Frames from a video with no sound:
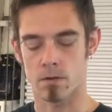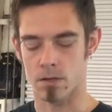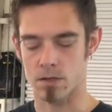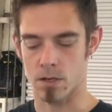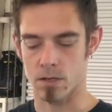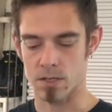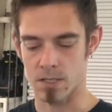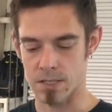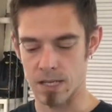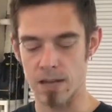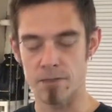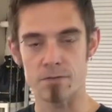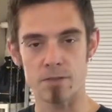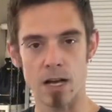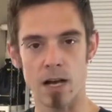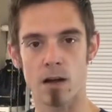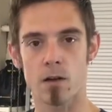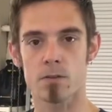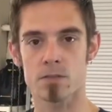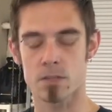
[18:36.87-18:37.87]
safe
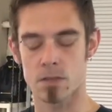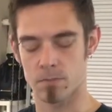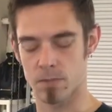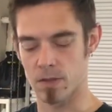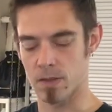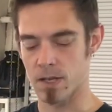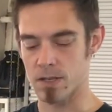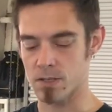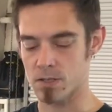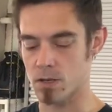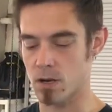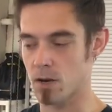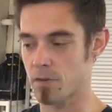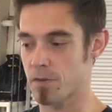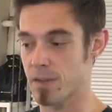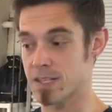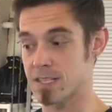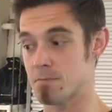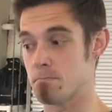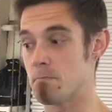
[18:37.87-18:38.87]
towel, something that's soft,
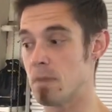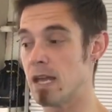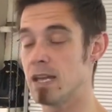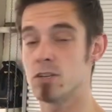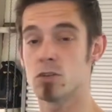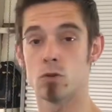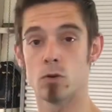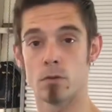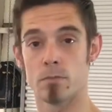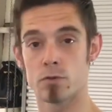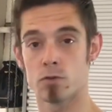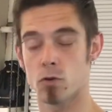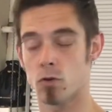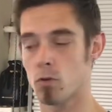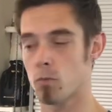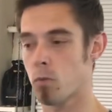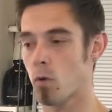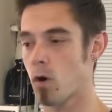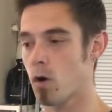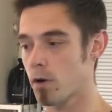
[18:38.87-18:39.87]
that's made to
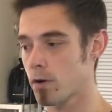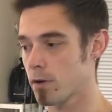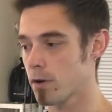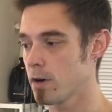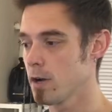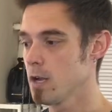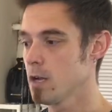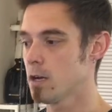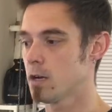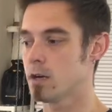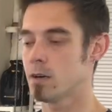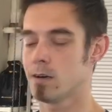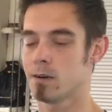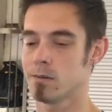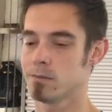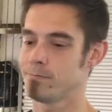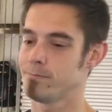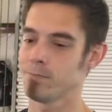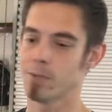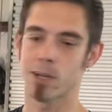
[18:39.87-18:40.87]
absorb water,
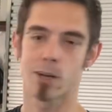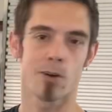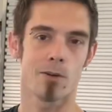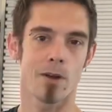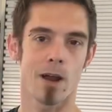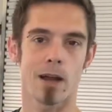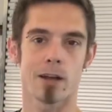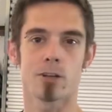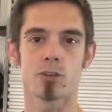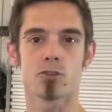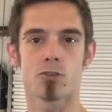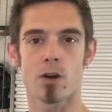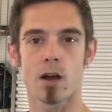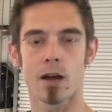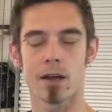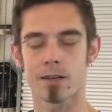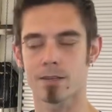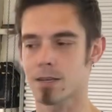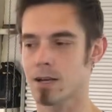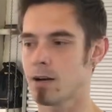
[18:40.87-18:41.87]
you know, not a
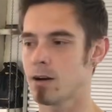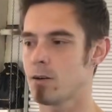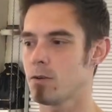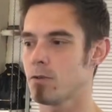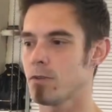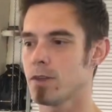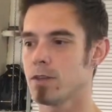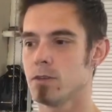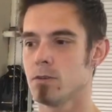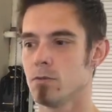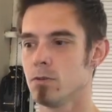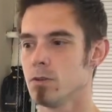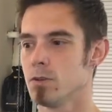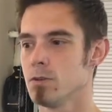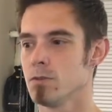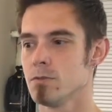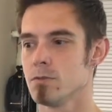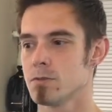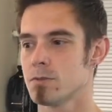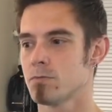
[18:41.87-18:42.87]
drying towel that you would
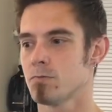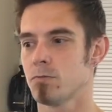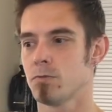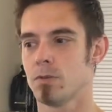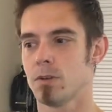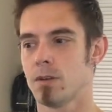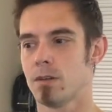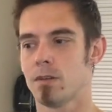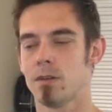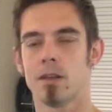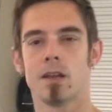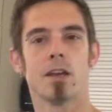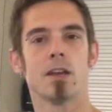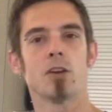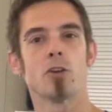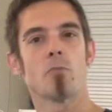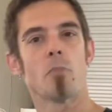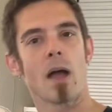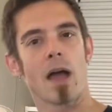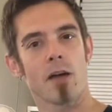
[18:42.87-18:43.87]
use in
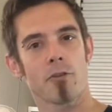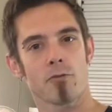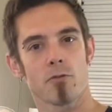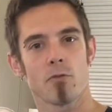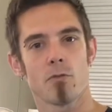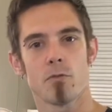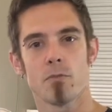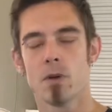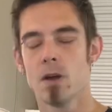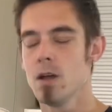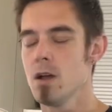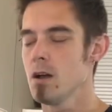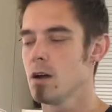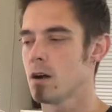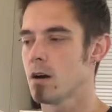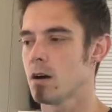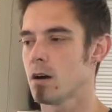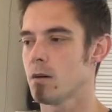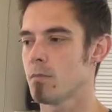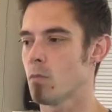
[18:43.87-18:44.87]
your bathroom,
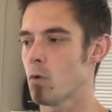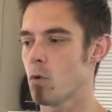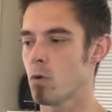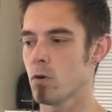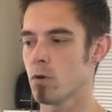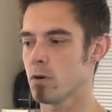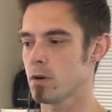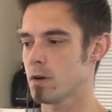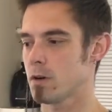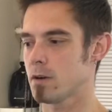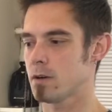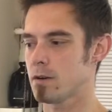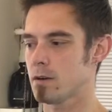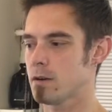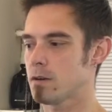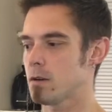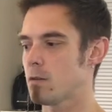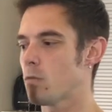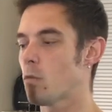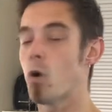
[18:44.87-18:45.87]
or
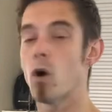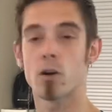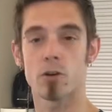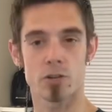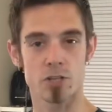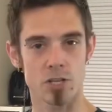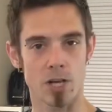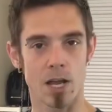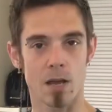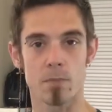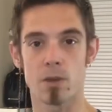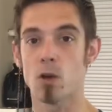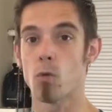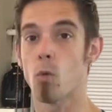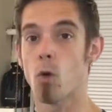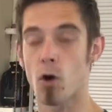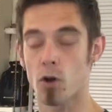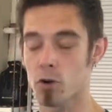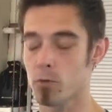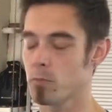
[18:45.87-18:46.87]
a water chamois, a
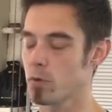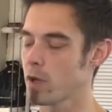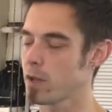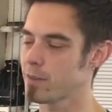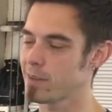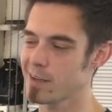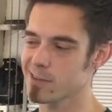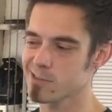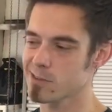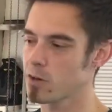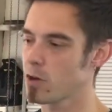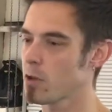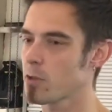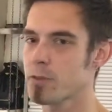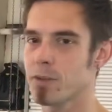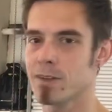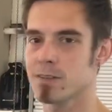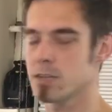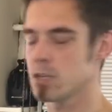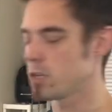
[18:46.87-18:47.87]
water blade. Those are all
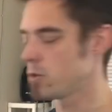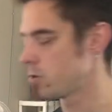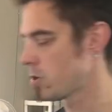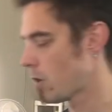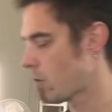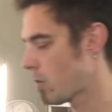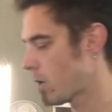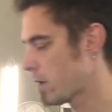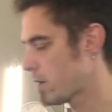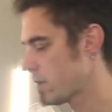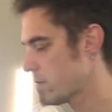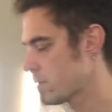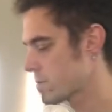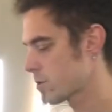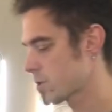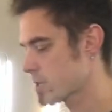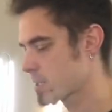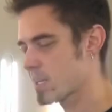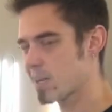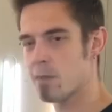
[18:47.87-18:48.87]
things that you don't want to use.
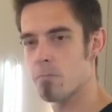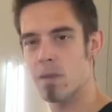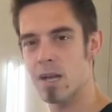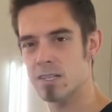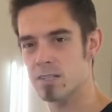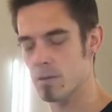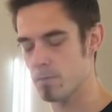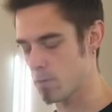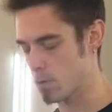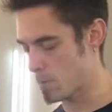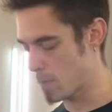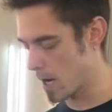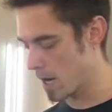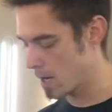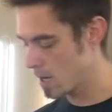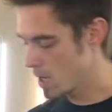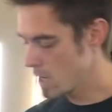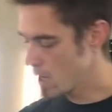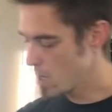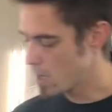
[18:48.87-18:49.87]
They're just going to mess up your paint.
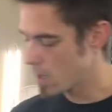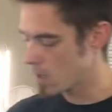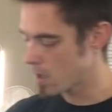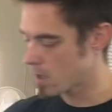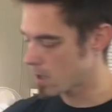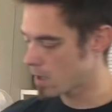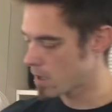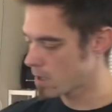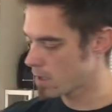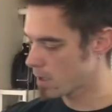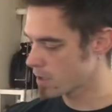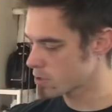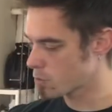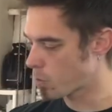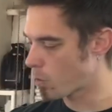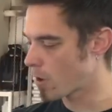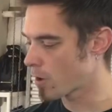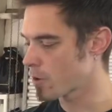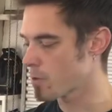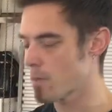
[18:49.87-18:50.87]
A nice
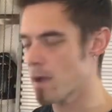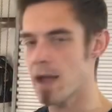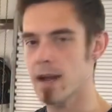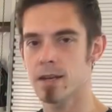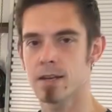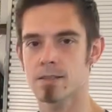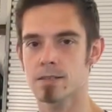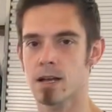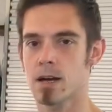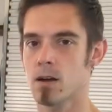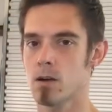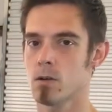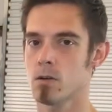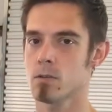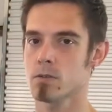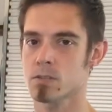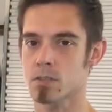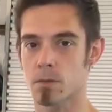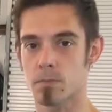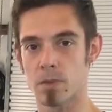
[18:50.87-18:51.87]
water magnet
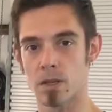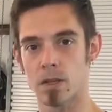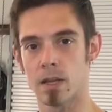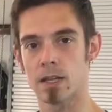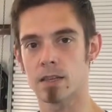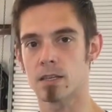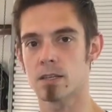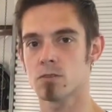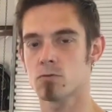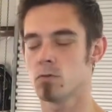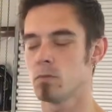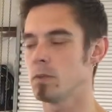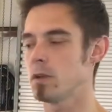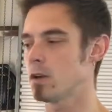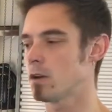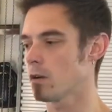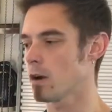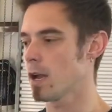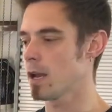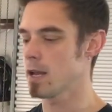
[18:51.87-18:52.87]
towel, something like this would be
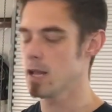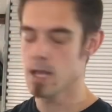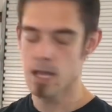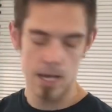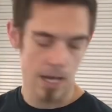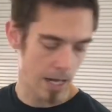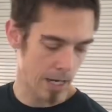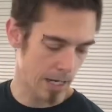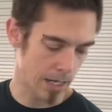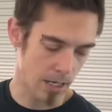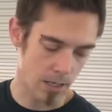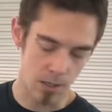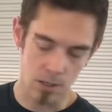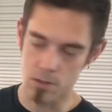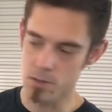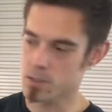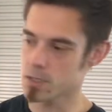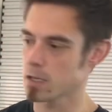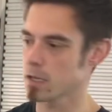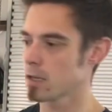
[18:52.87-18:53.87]
great. And again,
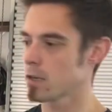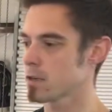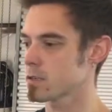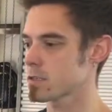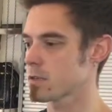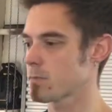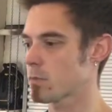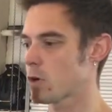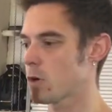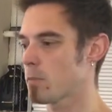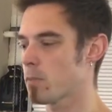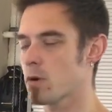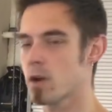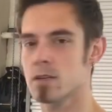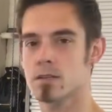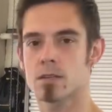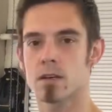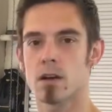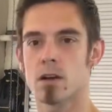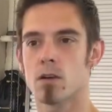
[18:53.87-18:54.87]
using some
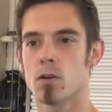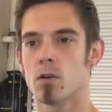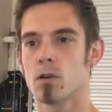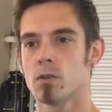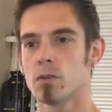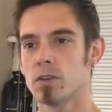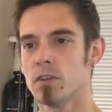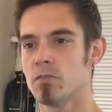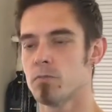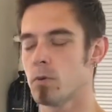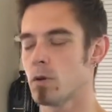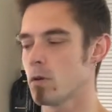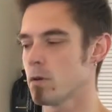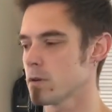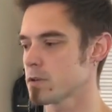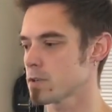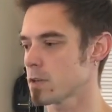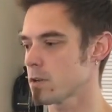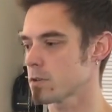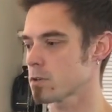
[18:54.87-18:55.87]
compressed air or a leaf blower
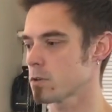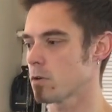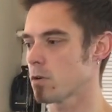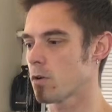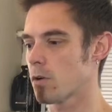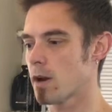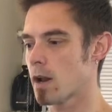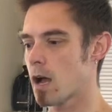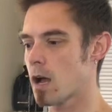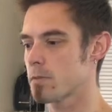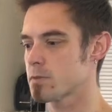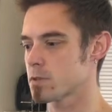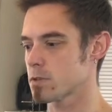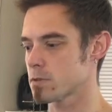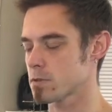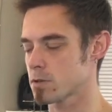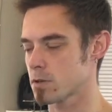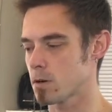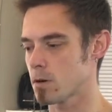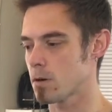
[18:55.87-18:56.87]
is also a great option.
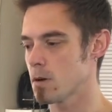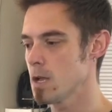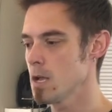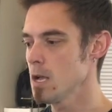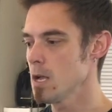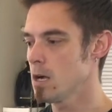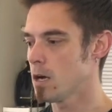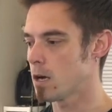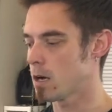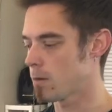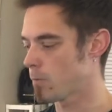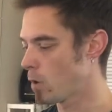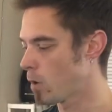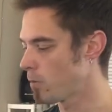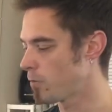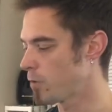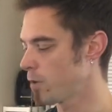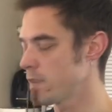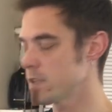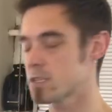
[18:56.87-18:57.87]
So
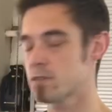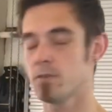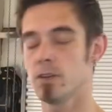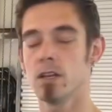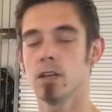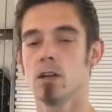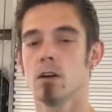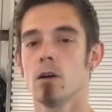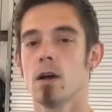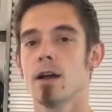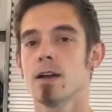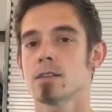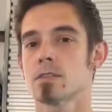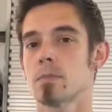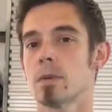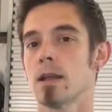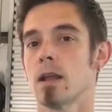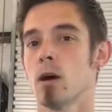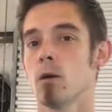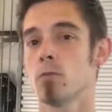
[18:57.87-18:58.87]
hopefully this video has
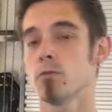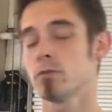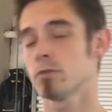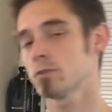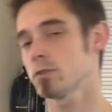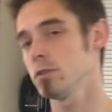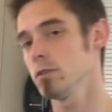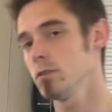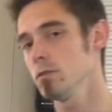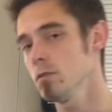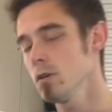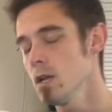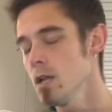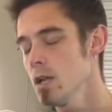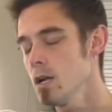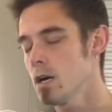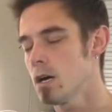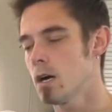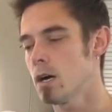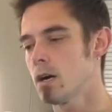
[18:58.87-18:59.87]
been helpful to you.
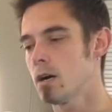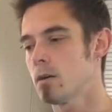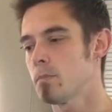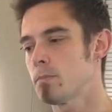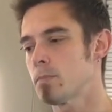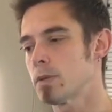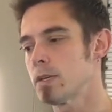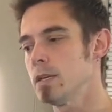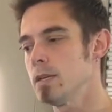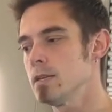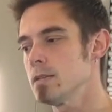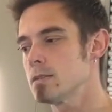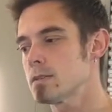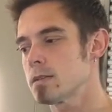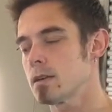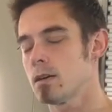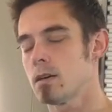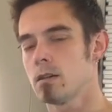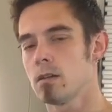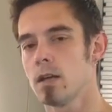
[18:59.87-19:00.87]
Please
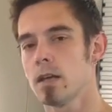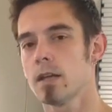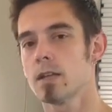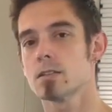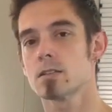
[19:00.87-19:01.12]
like and